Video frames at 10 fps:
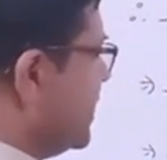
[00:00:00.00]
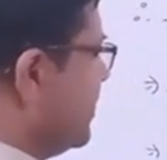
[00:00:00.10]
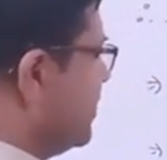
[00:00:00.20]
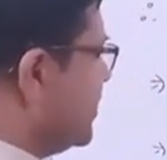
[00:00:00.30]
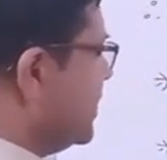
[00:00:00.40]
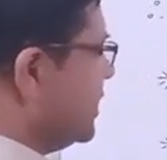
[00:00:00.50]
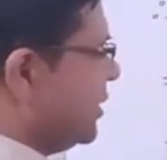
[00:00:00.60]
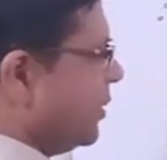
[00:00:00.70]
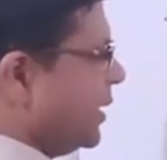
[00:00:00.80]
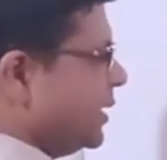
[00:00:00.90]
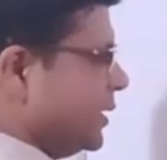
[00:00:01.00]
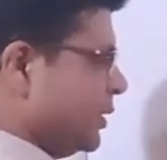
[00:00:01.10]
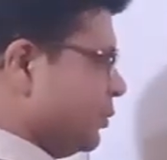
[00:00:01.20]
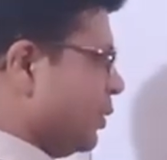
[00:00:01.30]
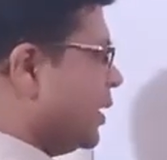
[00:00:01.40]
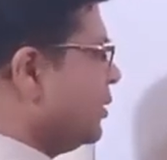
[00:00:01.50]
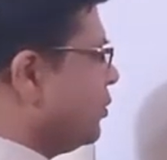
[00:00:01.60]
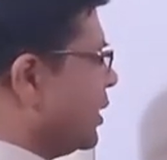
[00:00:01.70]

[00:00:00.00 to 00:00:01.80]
LCM. So DC by DC is 1.